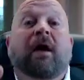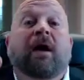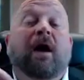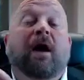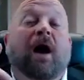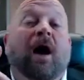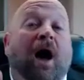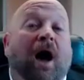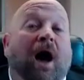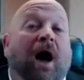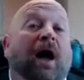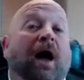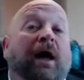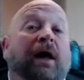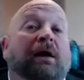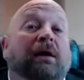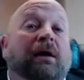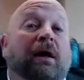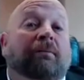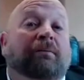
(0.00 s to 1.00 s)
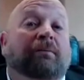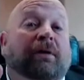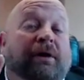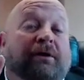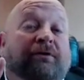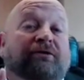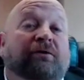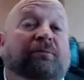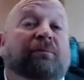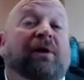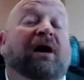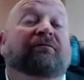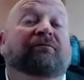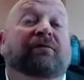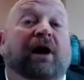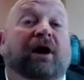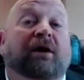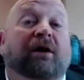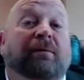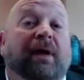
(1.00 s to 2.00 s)
I am going to do my
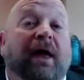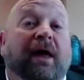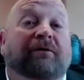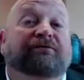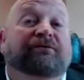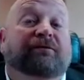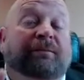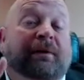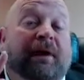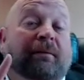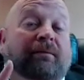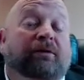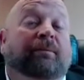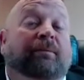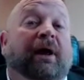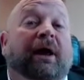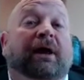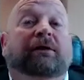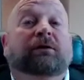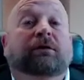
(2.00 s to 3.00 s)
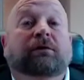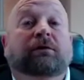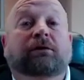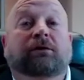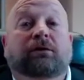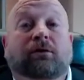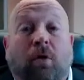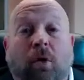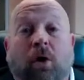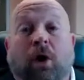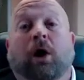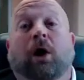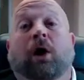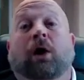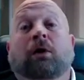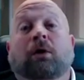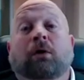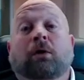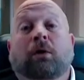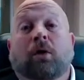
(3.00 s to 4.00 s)
very best to be able to make
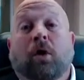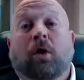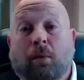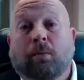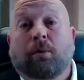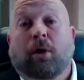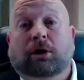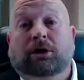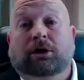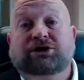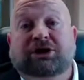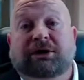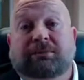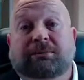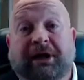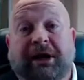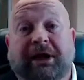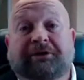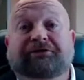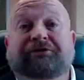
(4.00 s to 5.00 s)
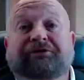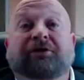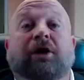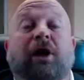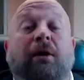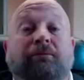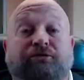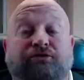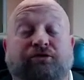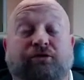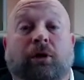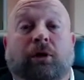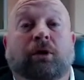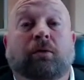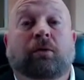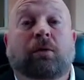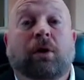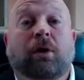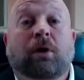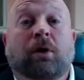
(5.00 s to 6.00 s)
your home ownership needs come
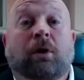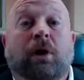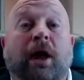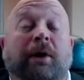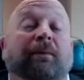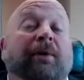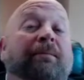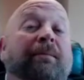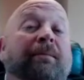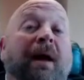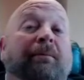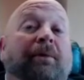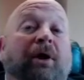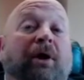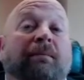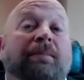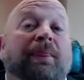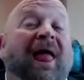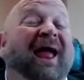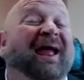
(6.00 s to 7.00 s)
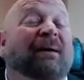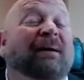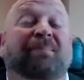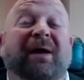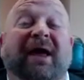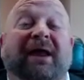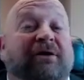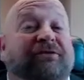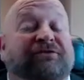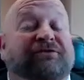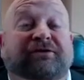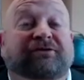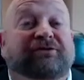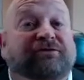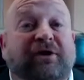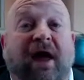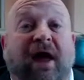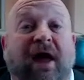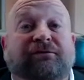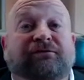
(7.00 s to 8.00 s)
true. And remember, I get paid on
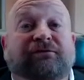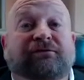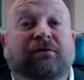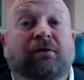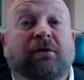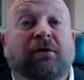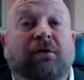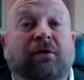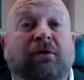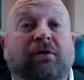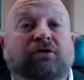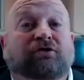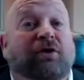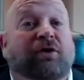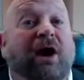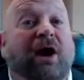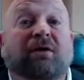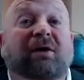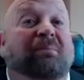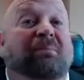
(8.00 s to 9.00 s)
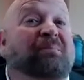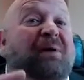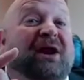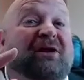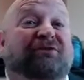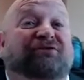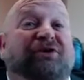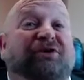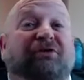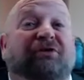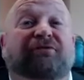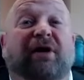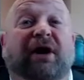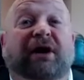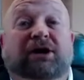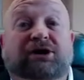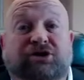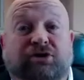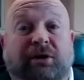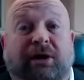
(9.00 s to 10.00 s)
success. So I don't get paid until you find
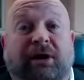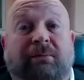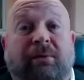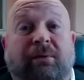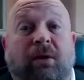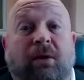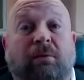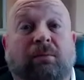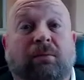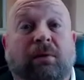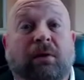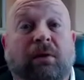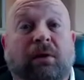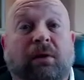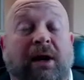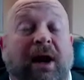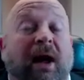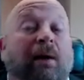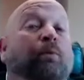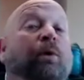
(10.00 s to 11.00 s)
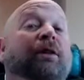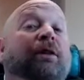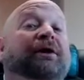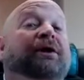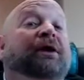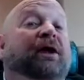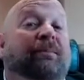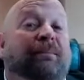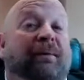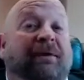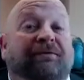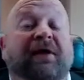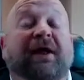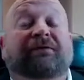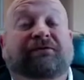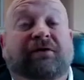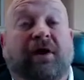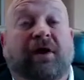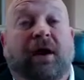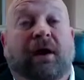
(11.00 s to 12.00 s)
your dream home. And I'm willing to commit that
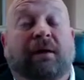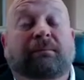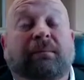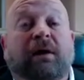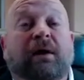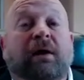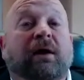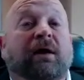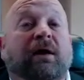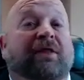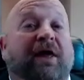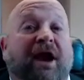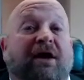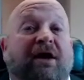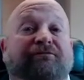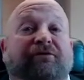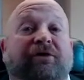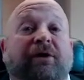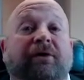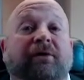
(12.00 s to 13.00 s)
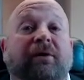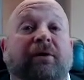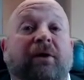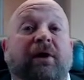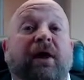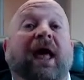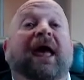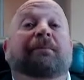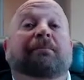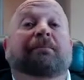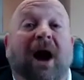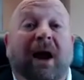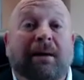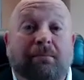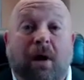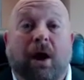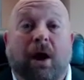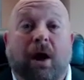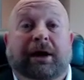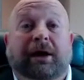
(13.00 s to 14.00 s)
time and that effort and my
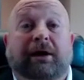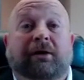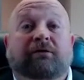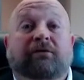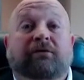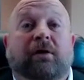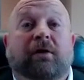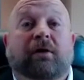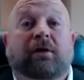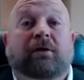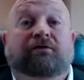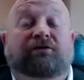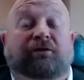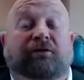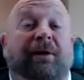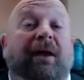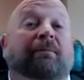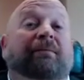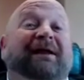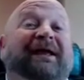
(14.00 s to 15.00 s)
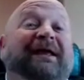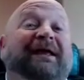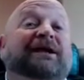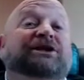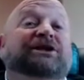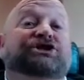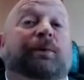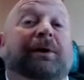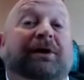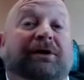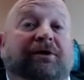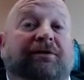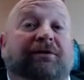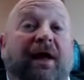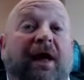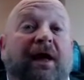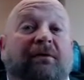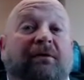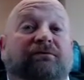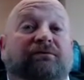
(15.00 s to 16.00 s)
money to be able to get you into
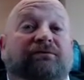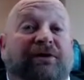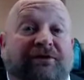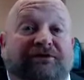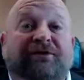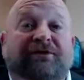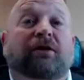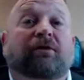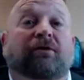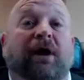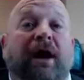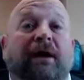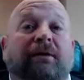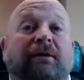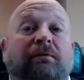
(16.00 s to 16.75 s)
that. Does that sound great?